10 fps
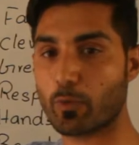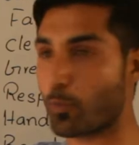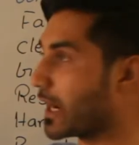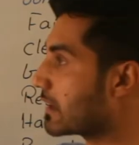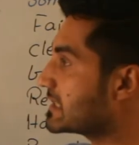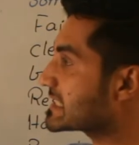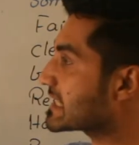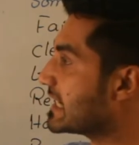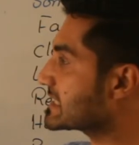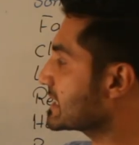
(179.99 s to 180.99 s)
We are
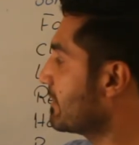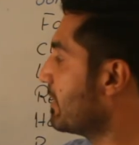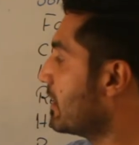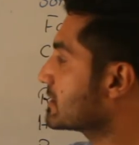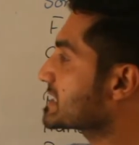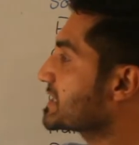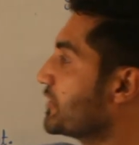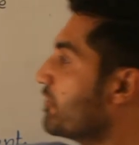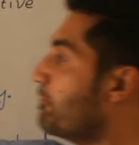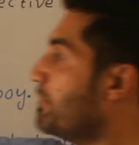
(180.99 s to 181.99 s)
discussing about state
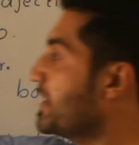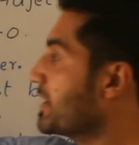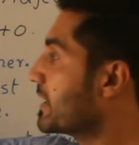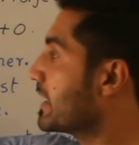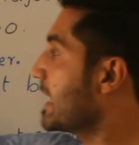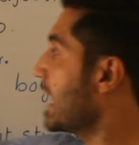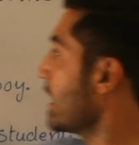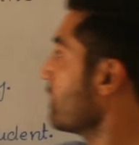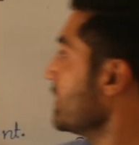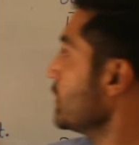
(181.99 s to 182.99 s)
of being,
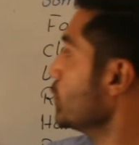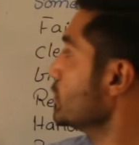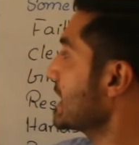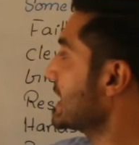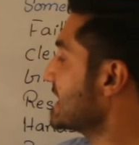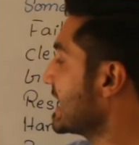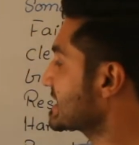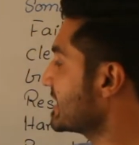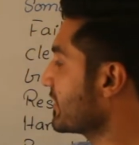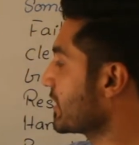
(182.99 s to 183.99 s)
and we use
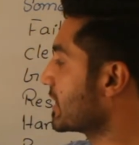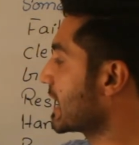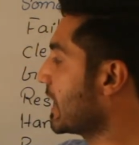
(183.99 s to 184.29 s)
adjective here,